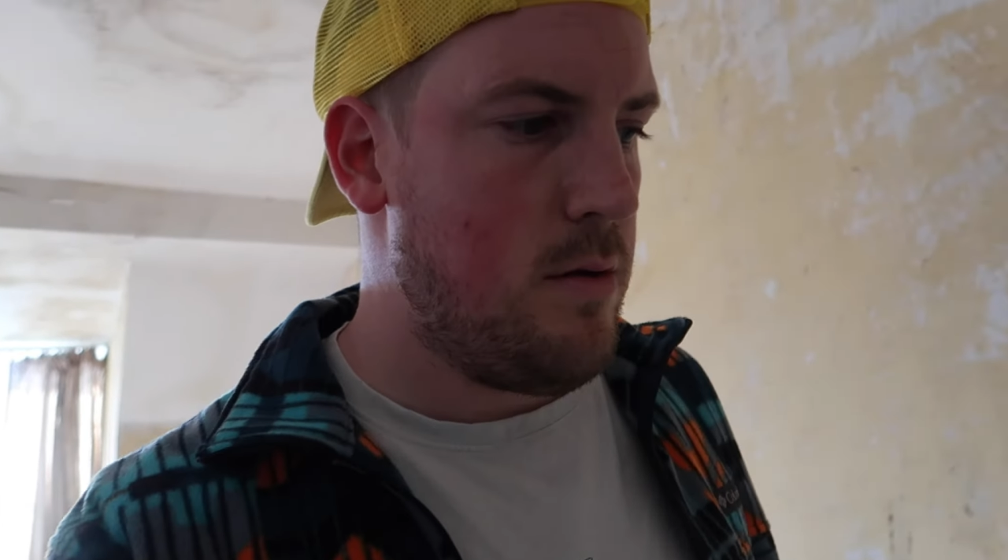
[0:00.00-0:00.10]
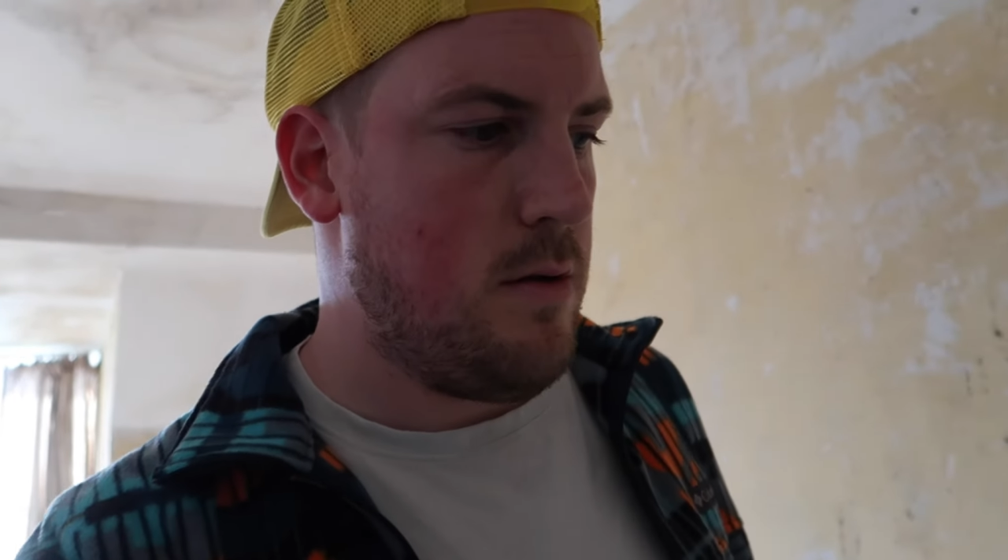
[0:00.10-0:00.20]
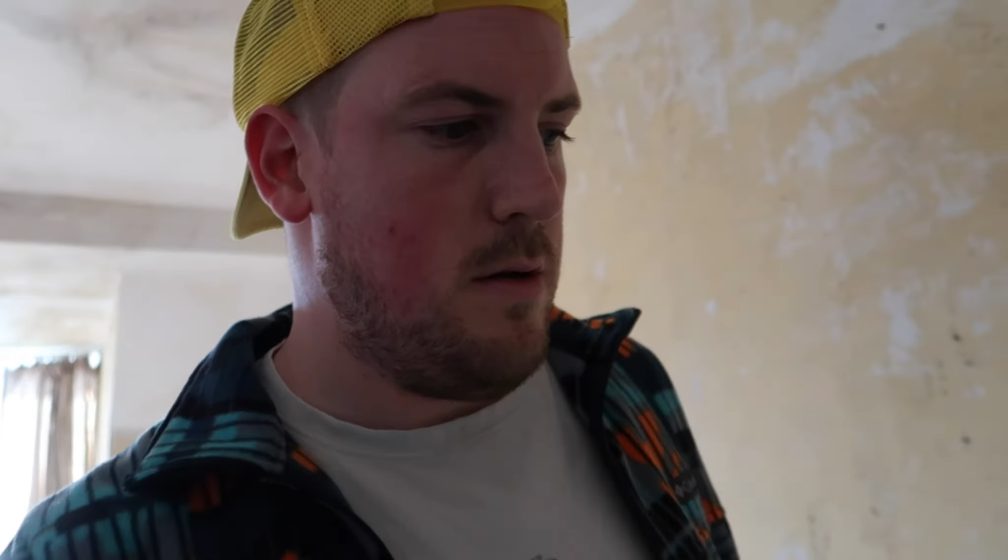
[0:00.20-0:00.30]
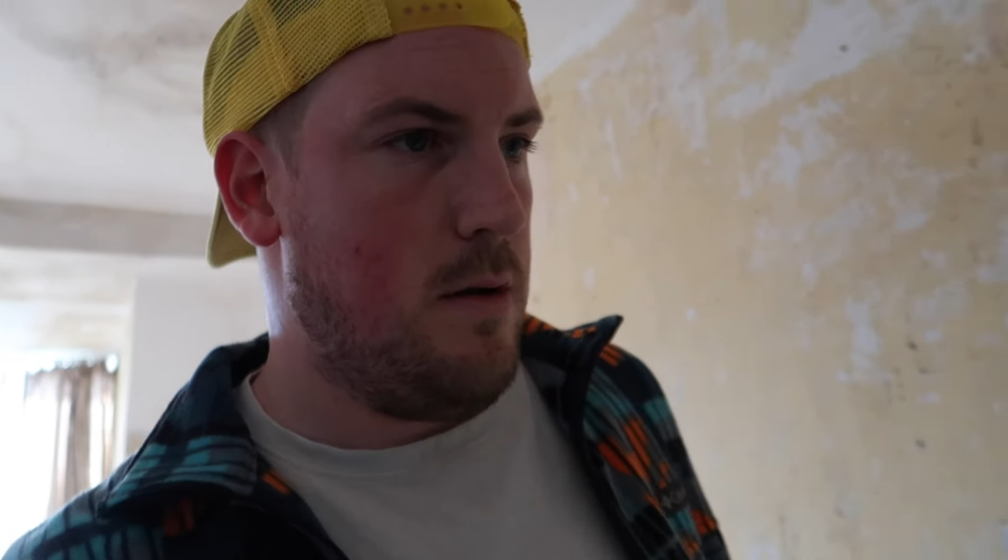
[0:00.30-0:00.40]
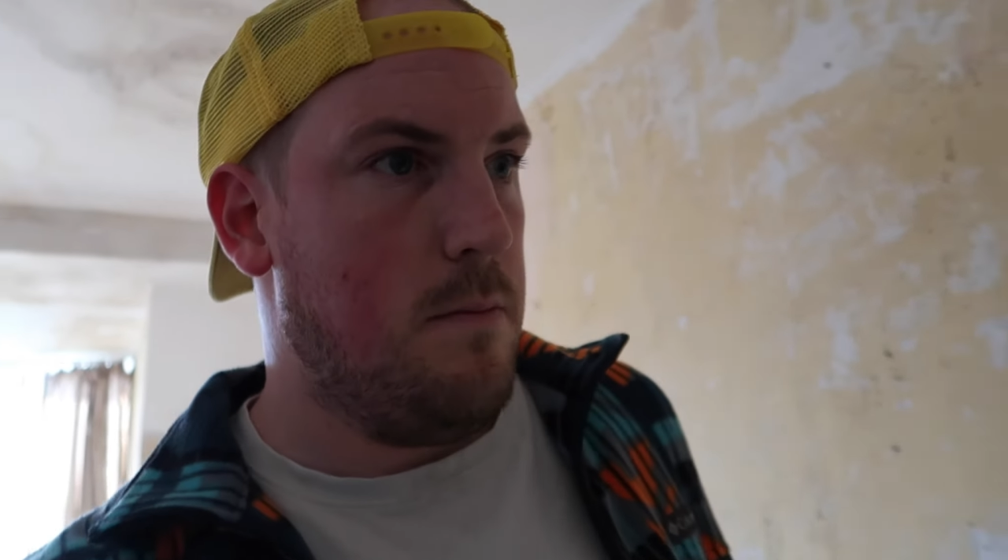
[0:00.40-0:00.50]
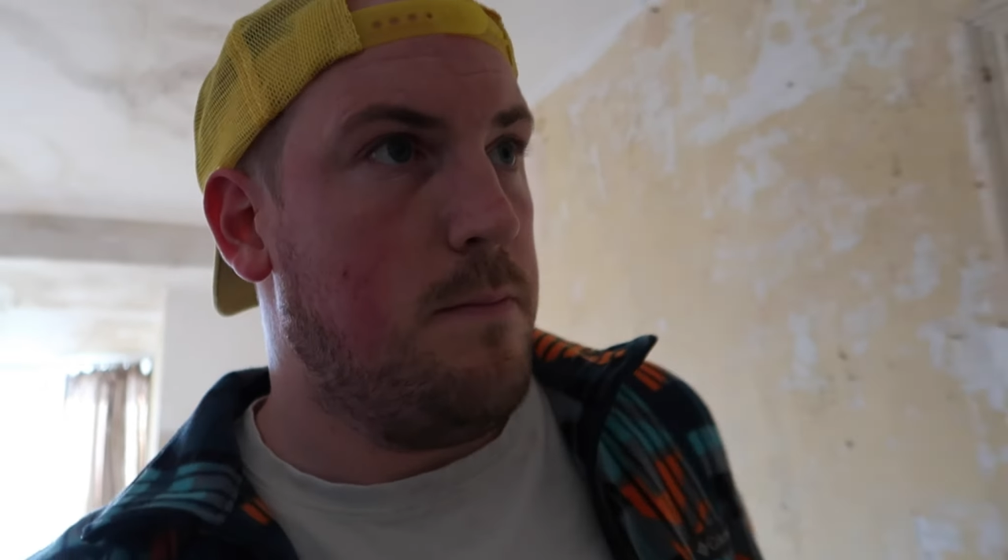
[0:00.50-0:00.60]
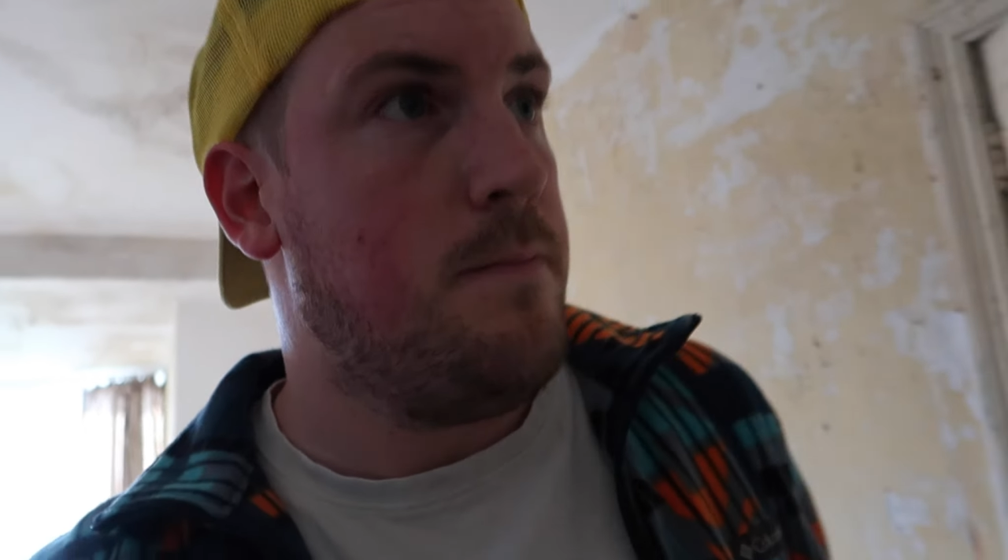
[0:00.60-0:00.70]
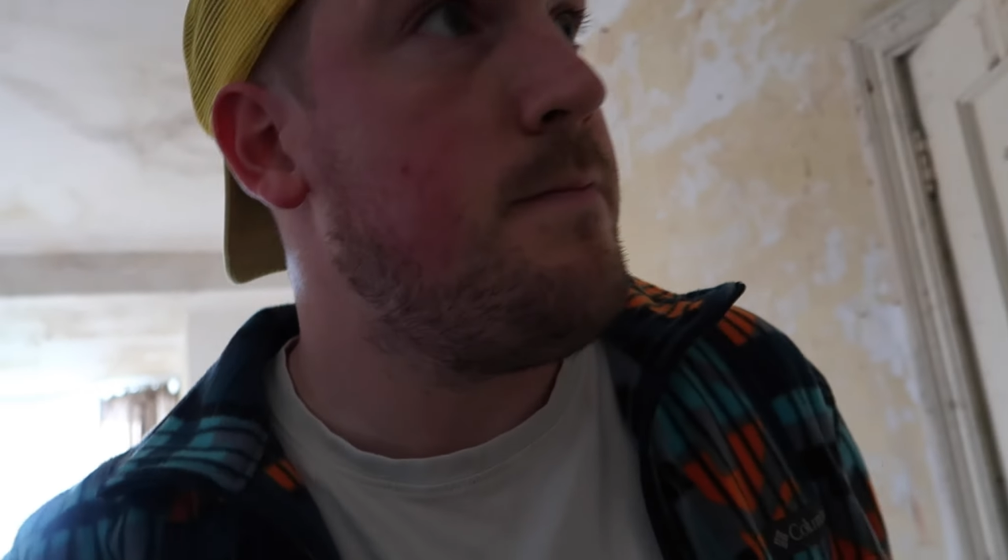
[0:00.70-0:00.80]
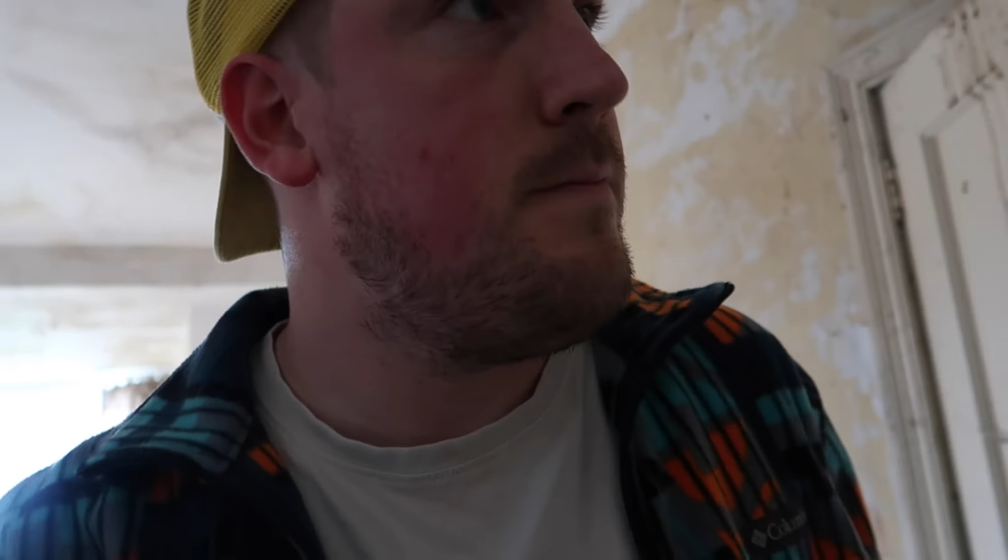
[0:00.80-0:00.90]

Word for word: Um,